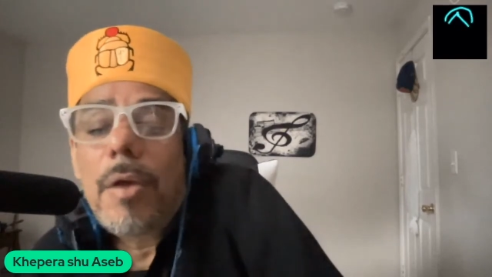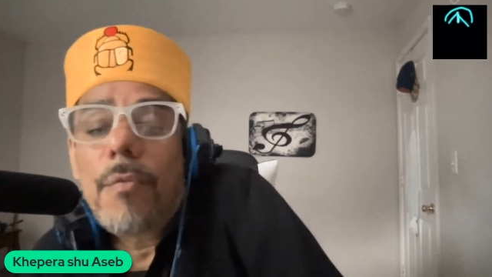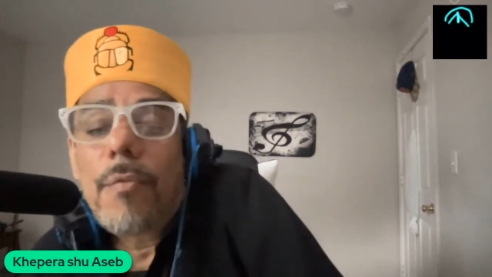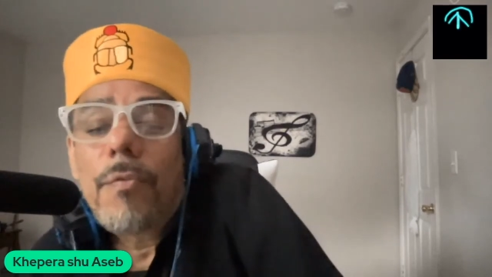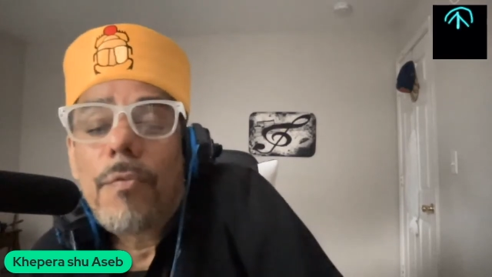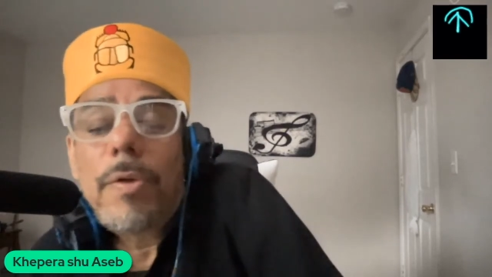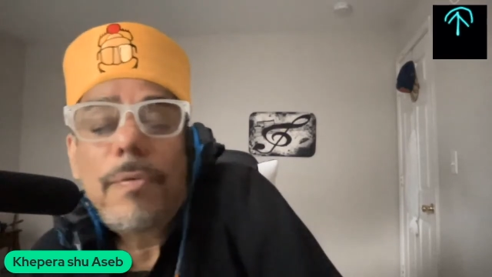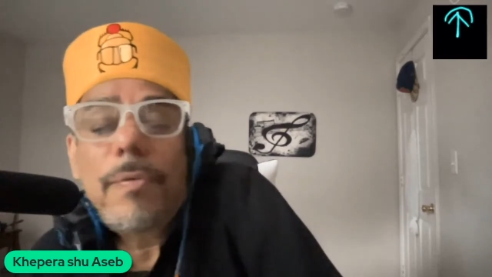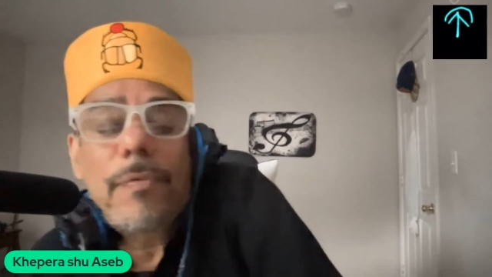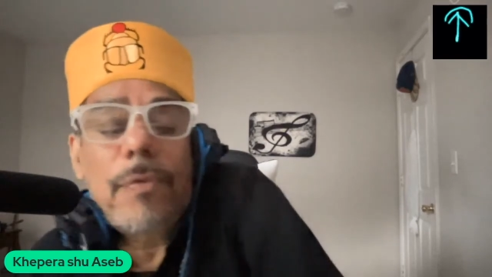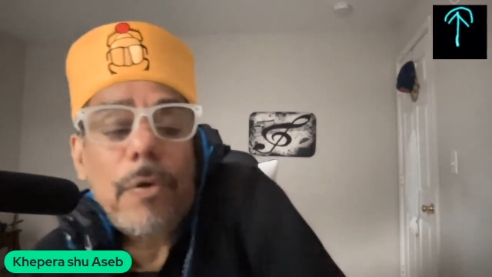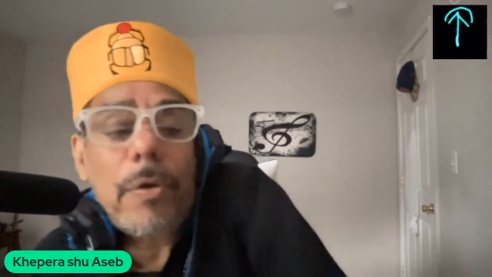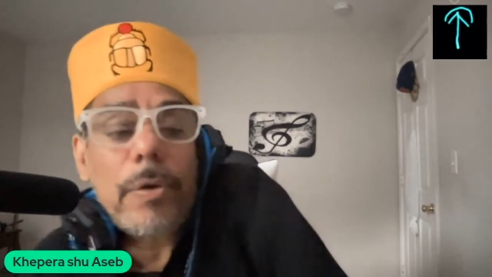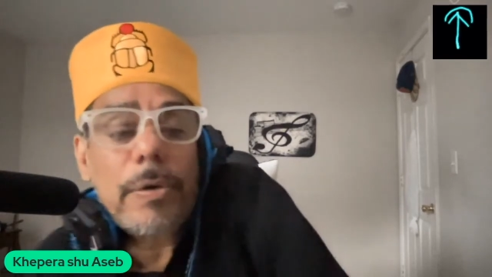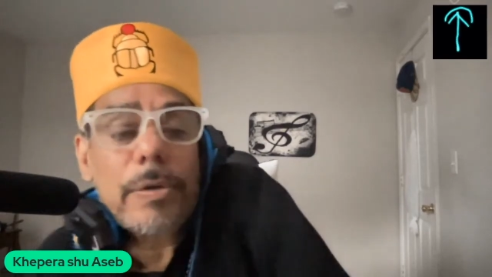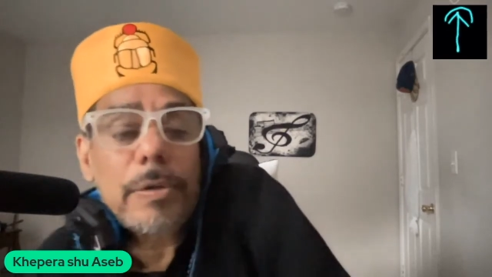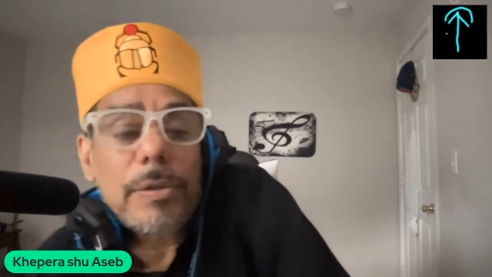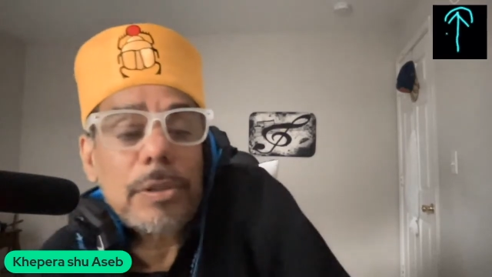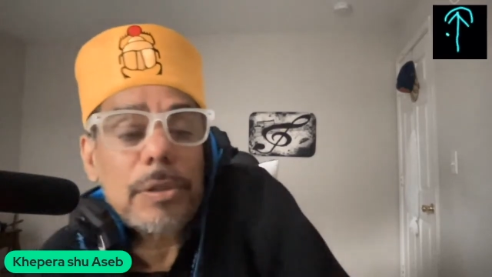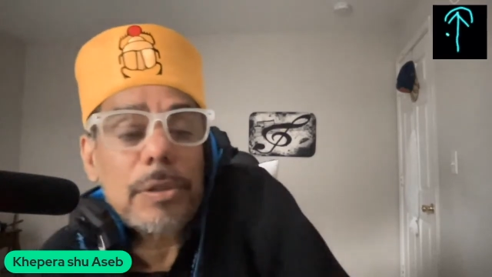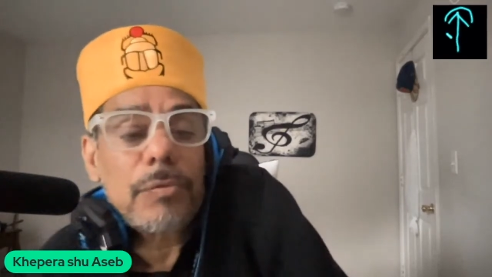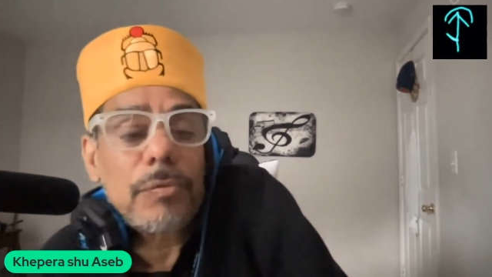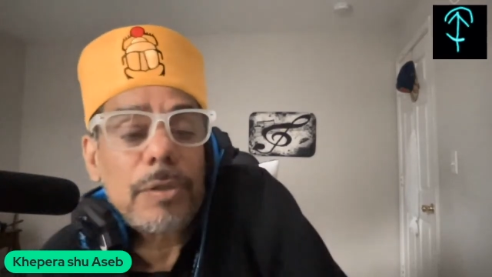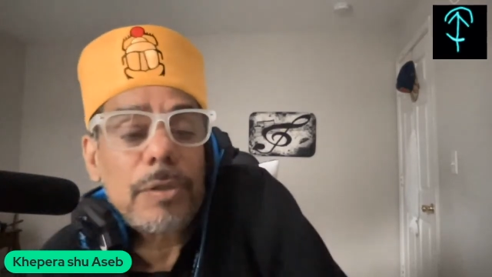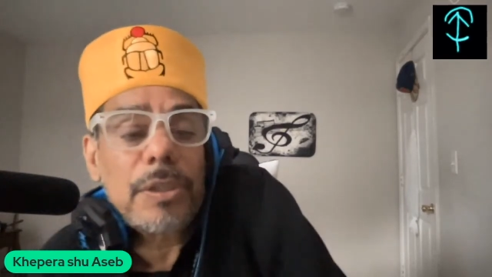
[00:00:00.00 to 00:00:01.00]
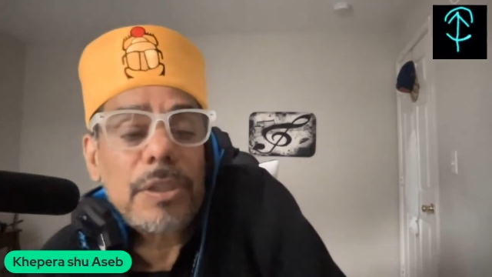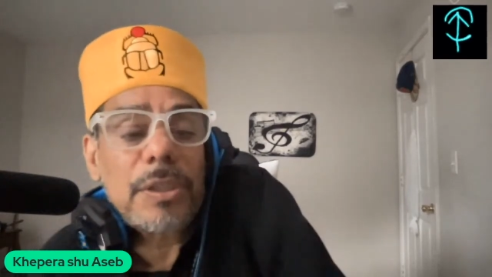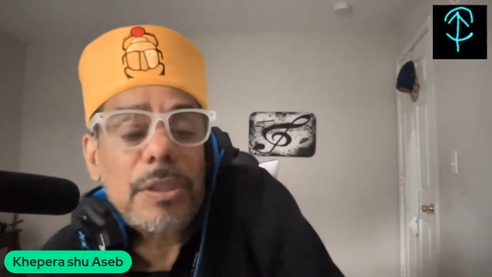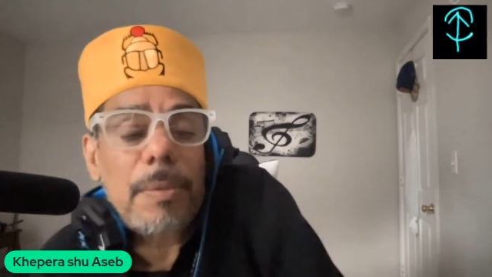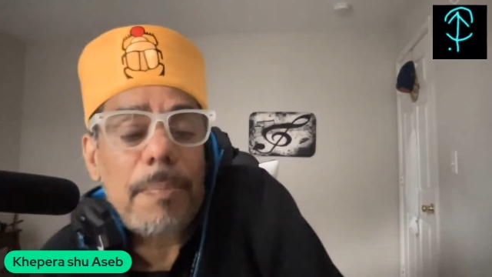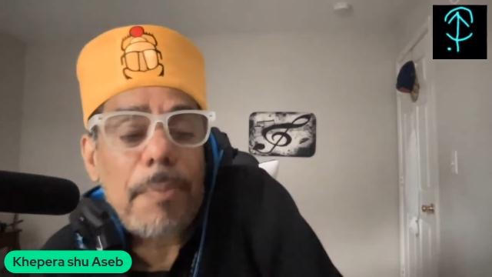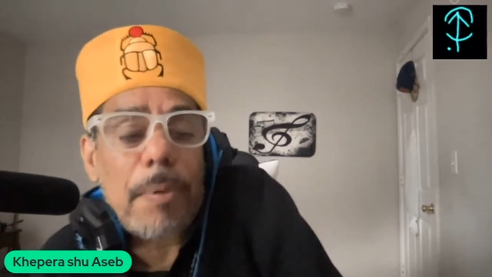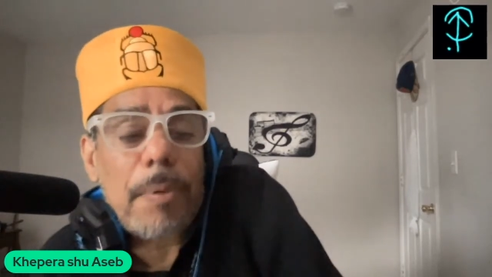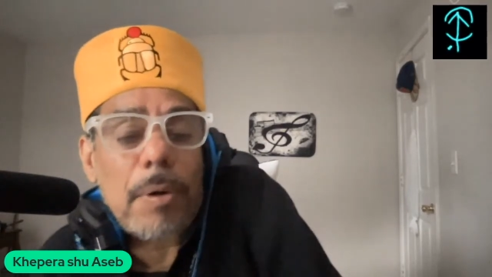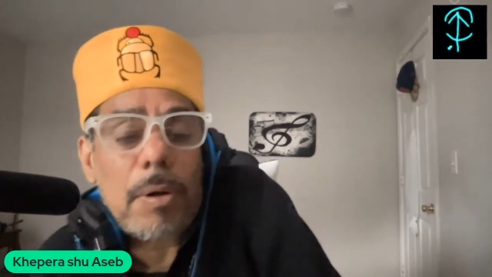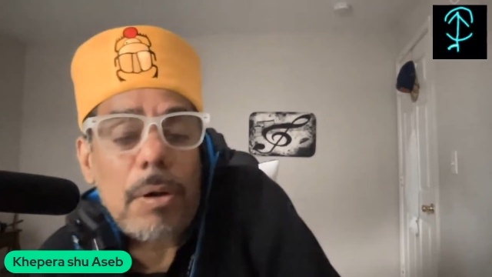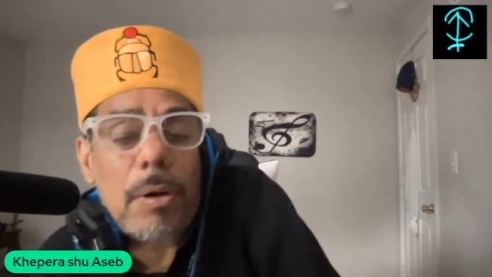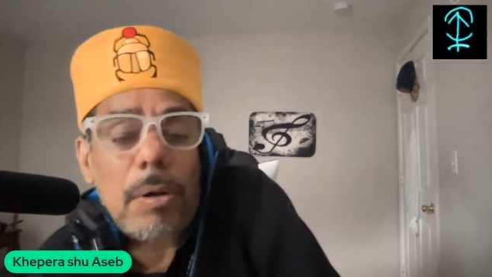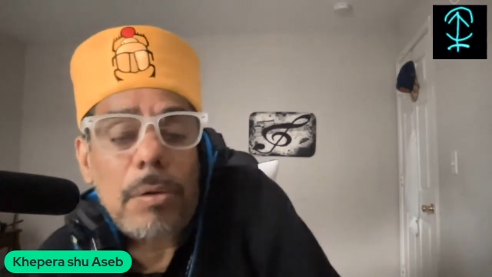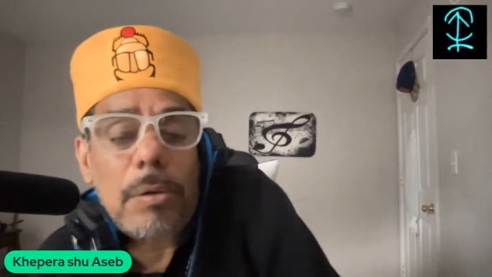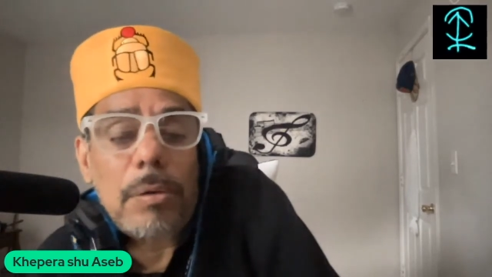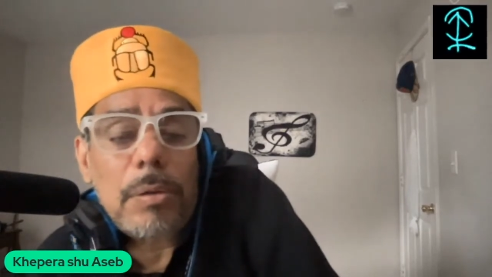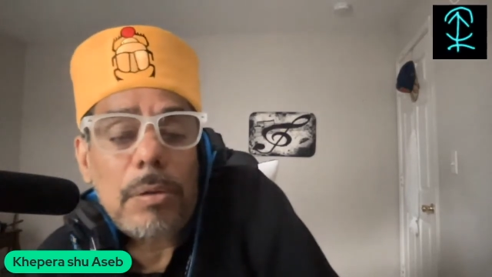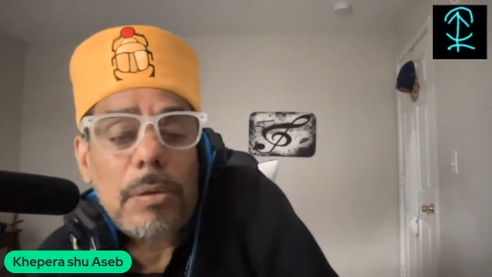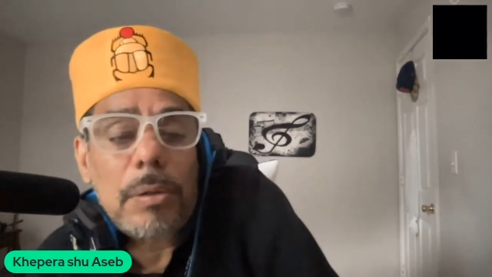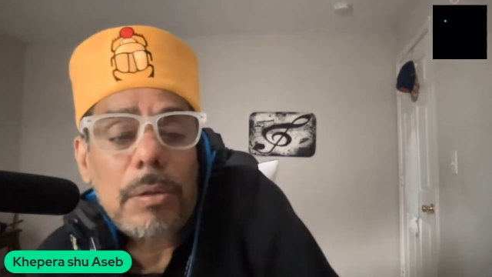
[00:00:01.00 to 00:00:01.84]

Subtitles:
reverse, reciprocal.